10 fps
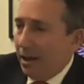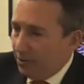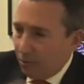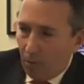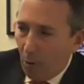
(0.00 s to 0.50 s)

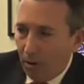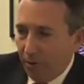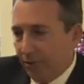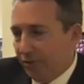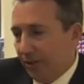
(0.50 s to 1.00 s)
Are all of
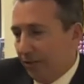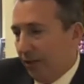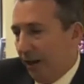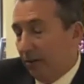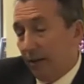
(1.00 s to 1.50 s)
these things
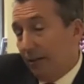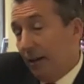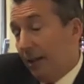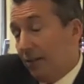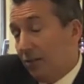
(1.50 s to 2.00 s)
there? That
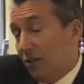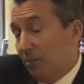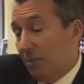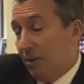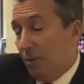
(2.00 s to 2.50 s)
doesn't seem
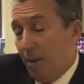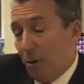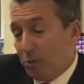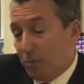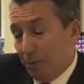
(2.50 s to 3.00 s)
to be the way
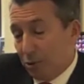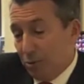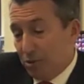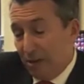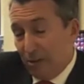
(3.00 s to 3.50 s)
most people
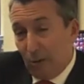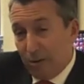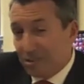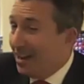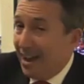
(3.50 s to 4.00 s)
choose their
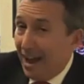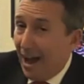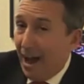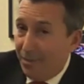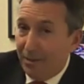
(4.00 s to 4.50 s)
lawyers.
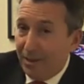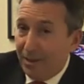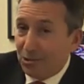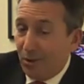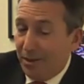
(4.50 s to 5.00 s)
I think that's
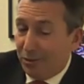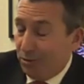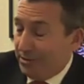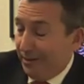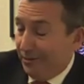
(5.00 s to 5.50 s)
the way they
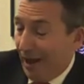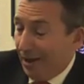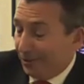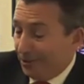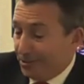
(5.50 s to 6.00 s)
choose their
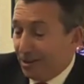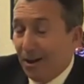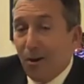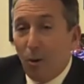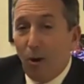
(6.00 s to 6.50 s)
doctors
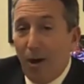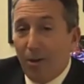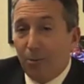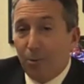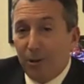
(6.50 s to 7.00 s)
or
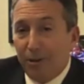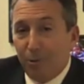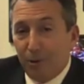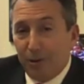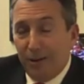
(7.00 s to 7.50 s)
other really,
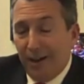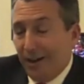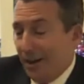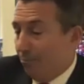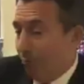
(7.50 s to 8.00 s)
really
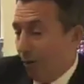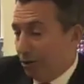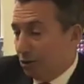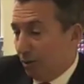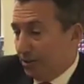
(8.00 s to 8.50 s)

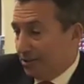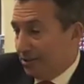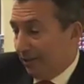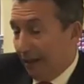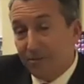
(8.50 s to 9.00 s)
important choices
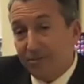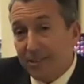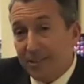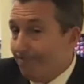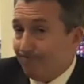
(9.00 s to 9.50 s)
in life.
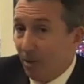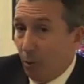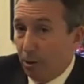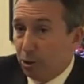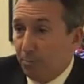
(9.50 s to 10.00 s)
The
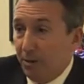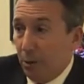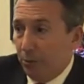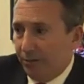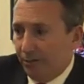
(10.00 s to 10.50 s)
lawyers should be
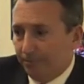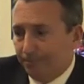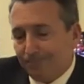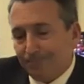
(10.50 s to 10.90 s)
no different.